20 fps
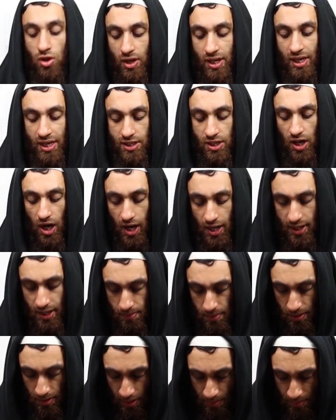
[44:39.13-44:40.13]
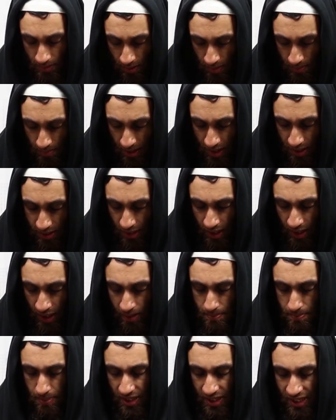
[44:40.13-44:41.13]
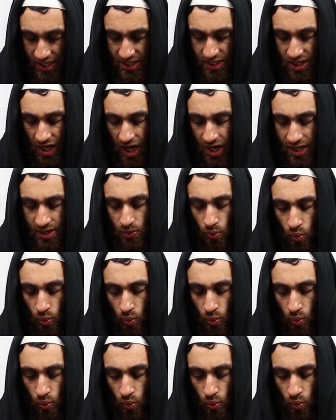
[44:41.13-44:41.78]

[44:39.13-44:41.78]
So he died, Ibn Imad al-Hanbali, he died